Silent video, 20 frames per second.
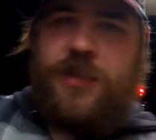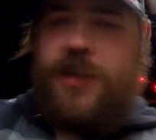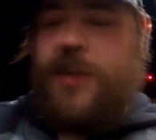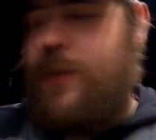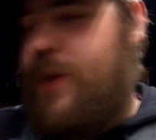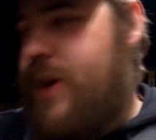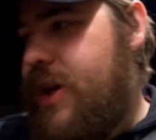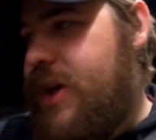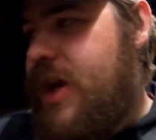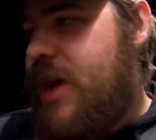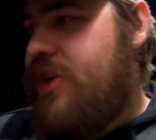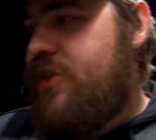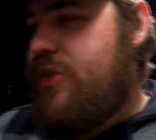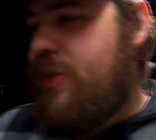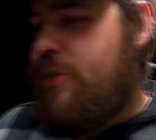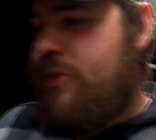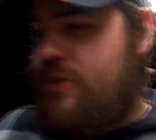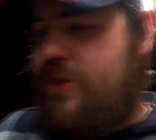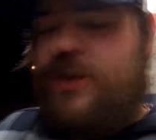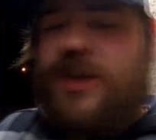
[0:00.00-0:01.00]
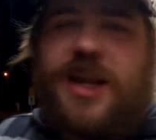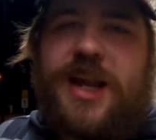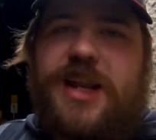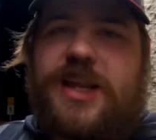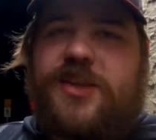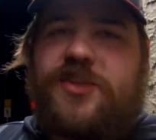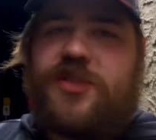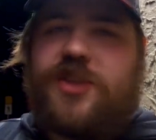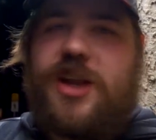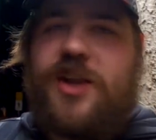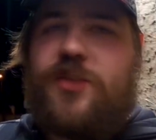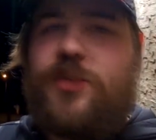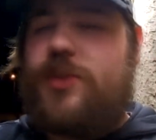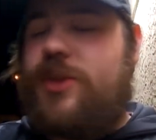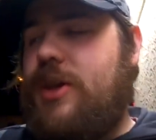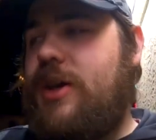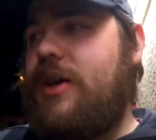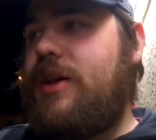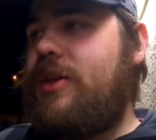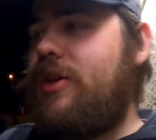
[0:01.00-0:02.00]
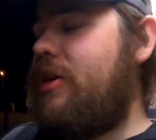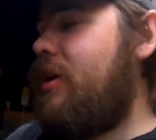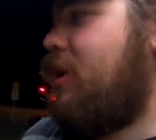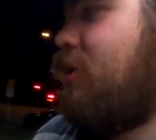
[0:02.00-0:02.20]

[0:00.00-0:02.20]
Alrighty guys, so I'm just gonna kind of hit you guys with a little